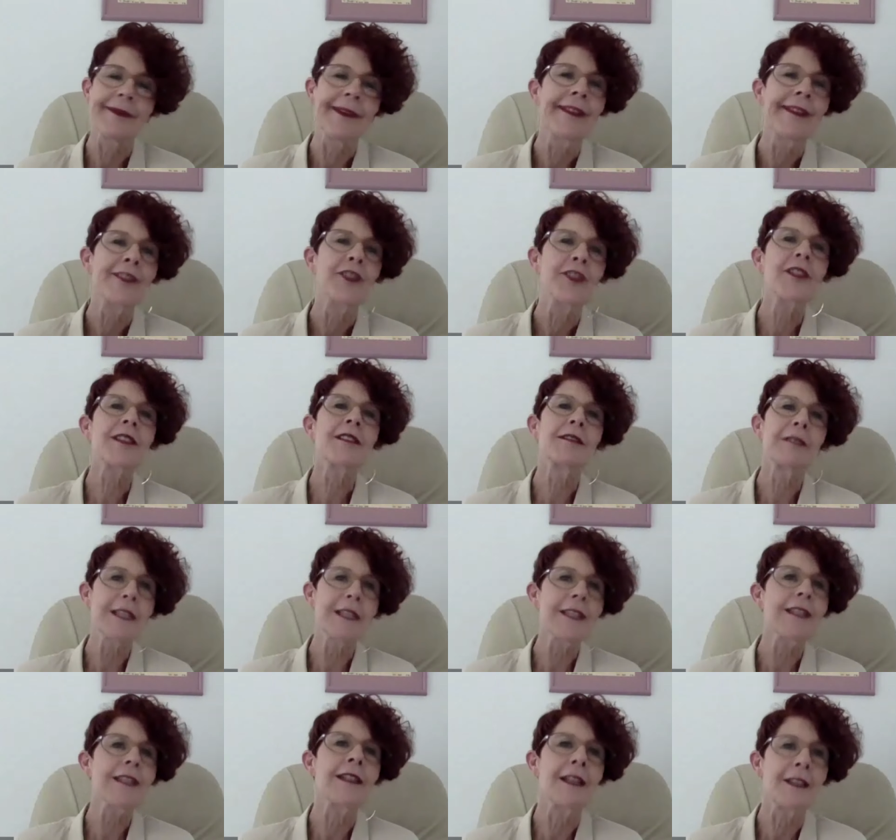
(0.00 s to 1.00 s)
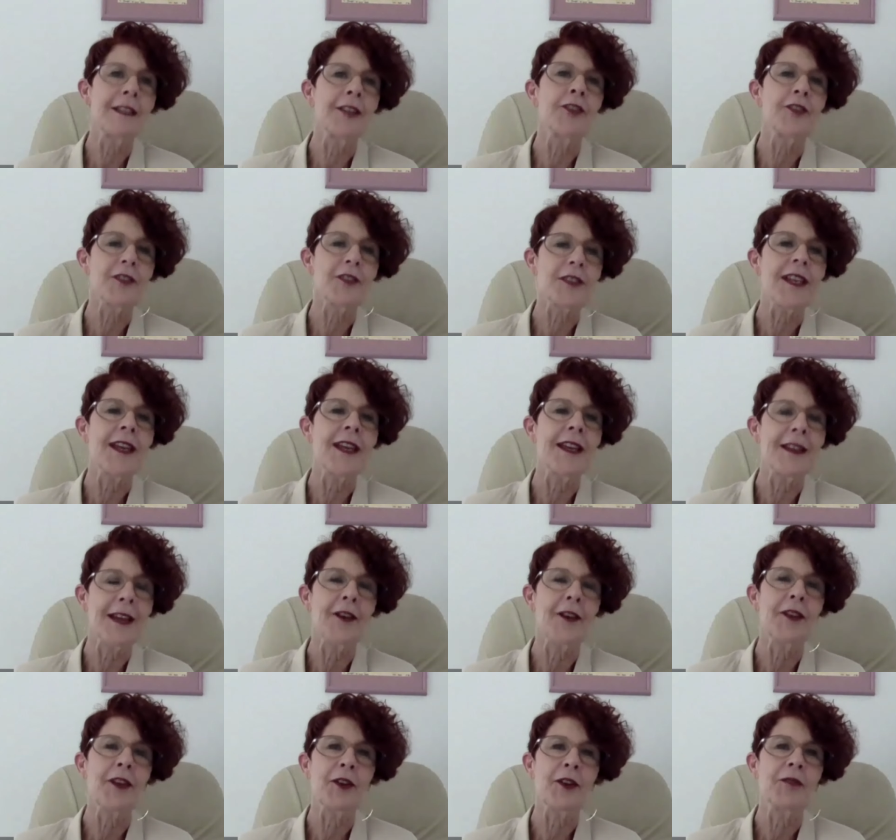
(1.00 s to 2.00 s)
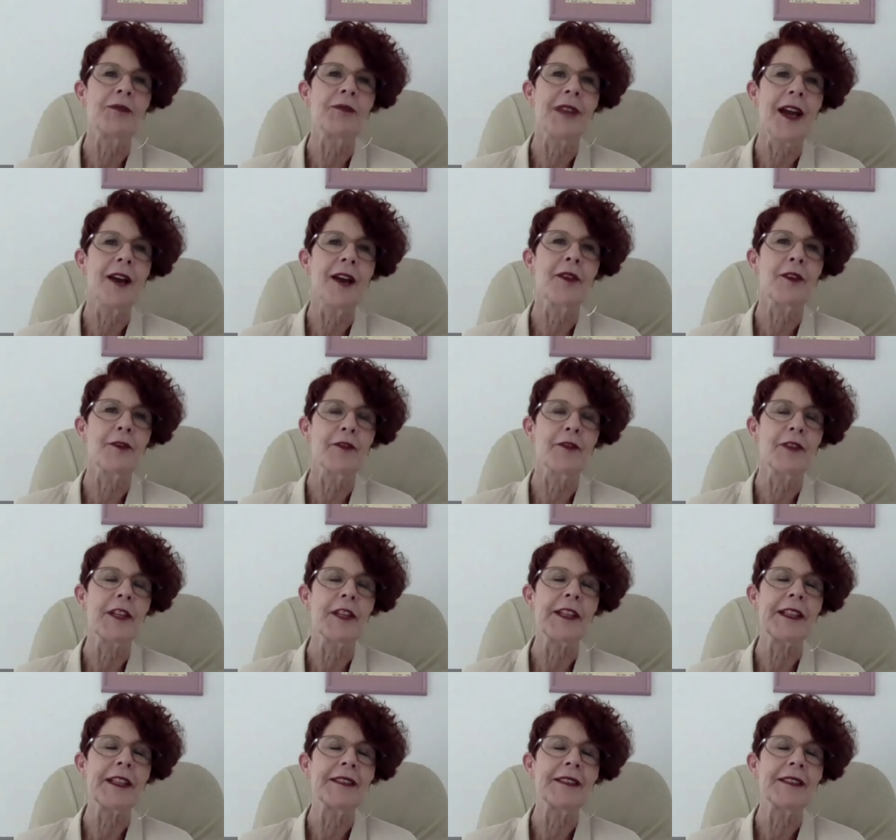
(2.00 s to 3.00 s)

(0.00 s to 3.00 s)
just listen and understand how they're feeling.